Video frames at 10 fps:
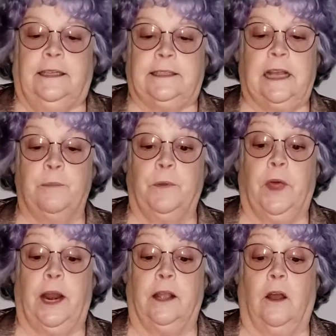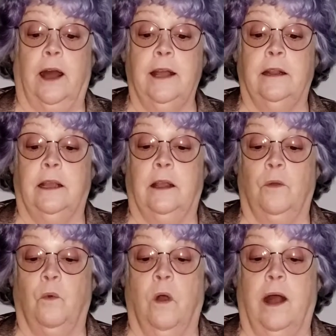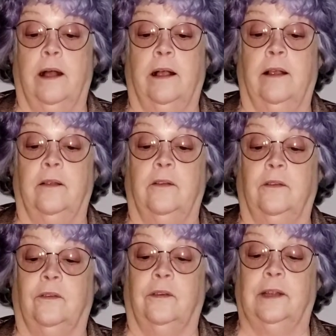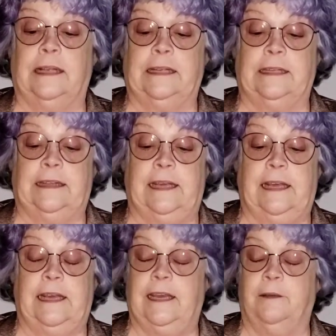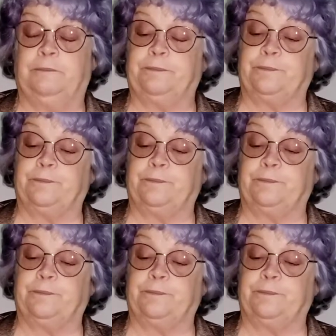sample that I got was the